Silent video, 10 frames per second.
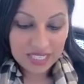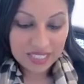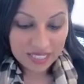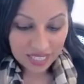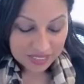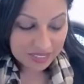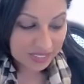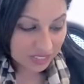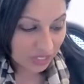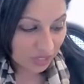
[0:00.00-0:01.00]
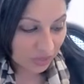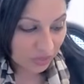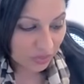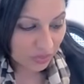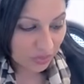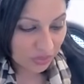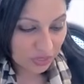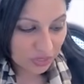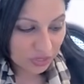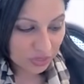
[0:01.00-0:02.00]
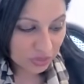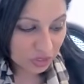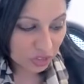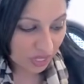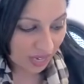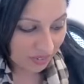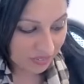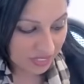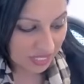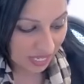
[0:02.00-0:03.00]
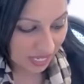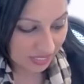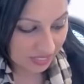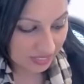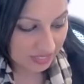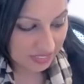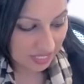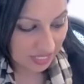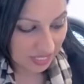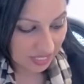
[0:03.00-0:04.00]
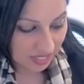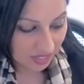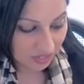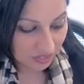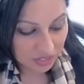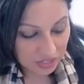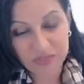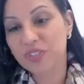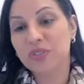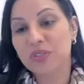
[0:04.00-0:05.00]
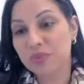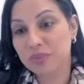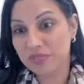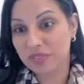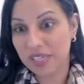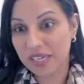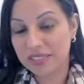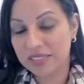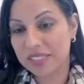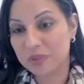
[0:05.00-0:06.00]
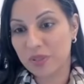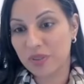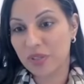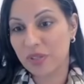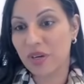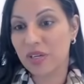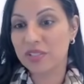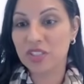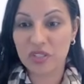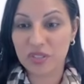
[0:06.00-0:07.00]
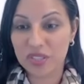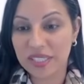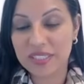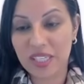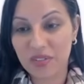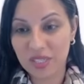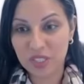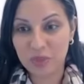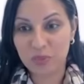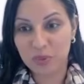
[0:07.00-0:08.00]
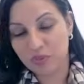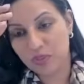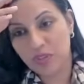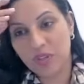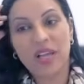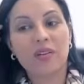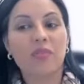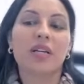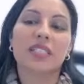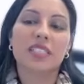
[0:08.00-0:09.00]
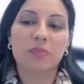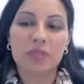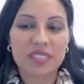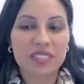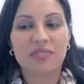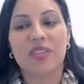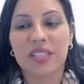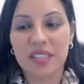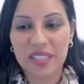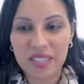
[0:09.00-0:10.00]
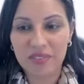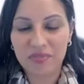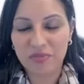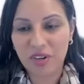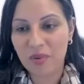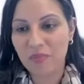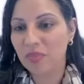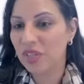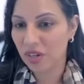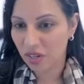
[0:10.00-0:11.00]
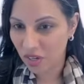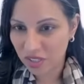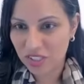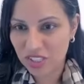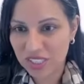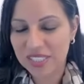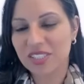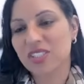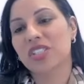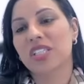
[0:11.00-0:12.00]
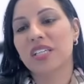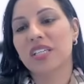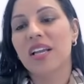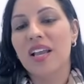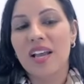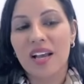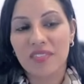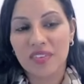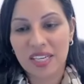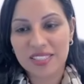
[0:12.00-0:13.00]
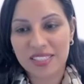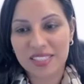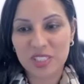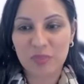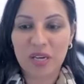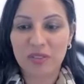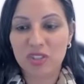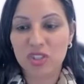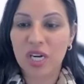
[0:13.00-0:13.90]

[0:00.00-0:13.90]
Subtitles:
Yes, so the new draft guidance, there's a few different guidances, but they're on generally accelerated approval, and one is specifically from the Oncology Center of Excellence about